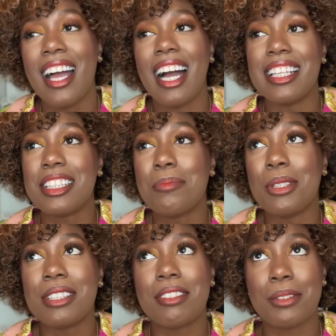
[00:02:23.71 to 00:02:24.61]
I think the
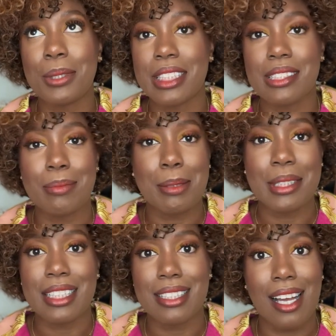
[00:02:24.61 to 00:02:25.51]
most I've ever won is maybe
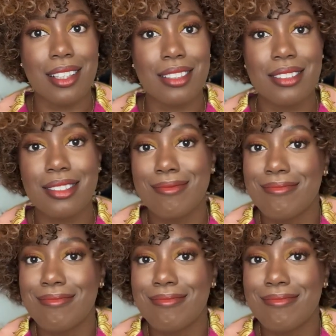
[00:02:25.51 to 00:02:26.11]
$10.